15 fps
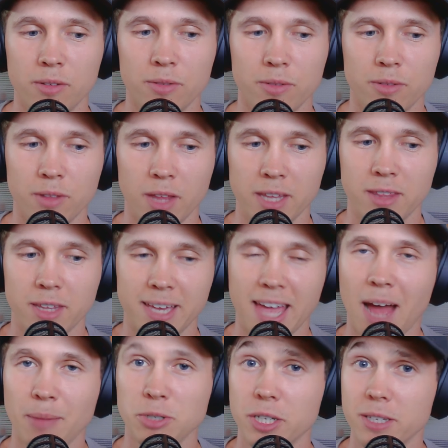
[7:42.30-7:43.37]
like the
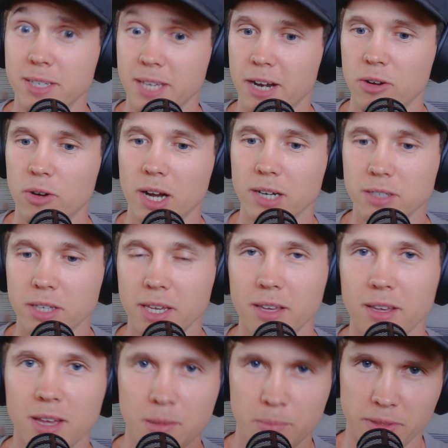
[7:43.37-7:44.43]
captions get it correctly?
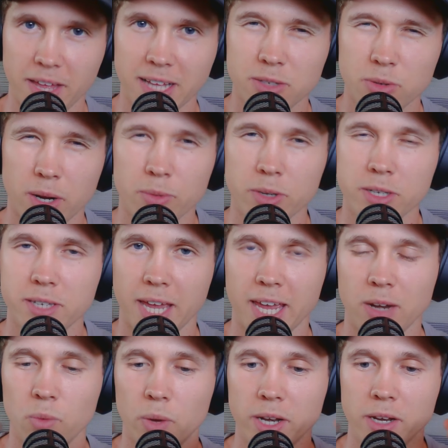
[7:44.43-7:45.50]
But that's what I was
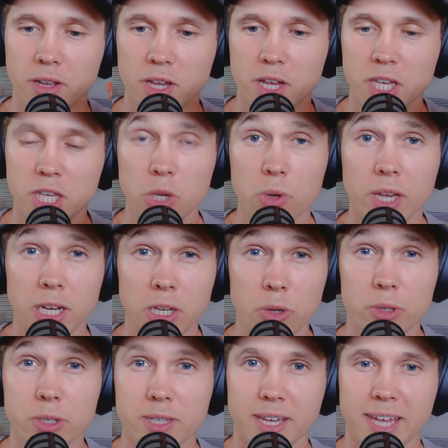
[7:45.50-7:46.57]
saying when you can
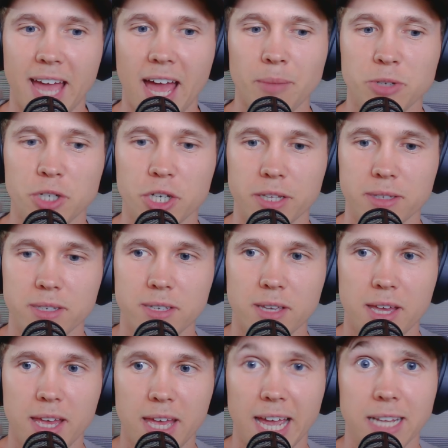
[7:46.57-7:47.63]
use the captions
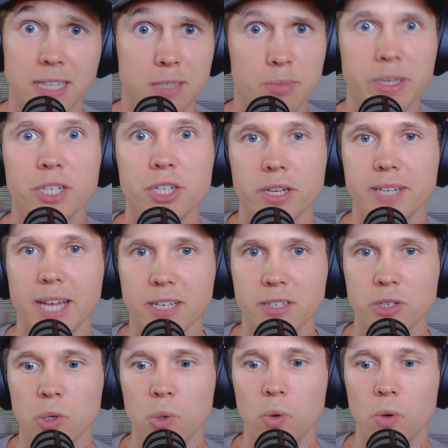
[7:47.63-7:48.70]
and
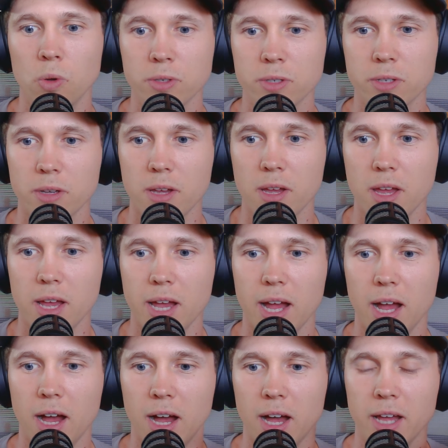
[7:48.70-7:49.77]
speech-to-text tools
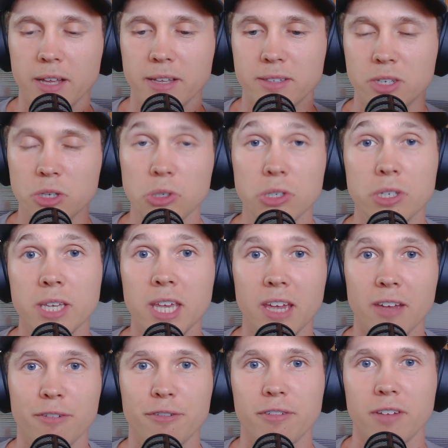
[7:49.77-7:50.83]
to see
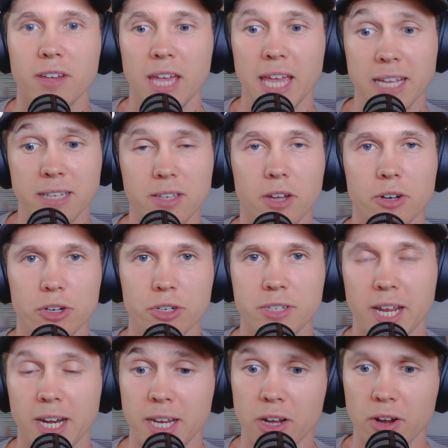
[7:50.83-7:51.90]
if it's
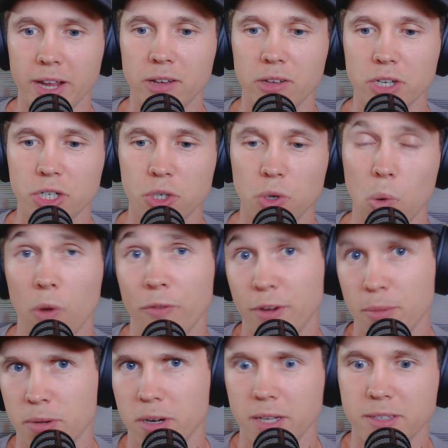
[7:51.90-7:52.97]
understanding your English or if your
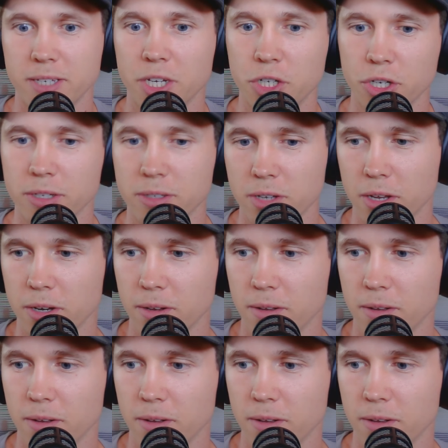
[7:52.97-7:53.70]
pronunciation is good.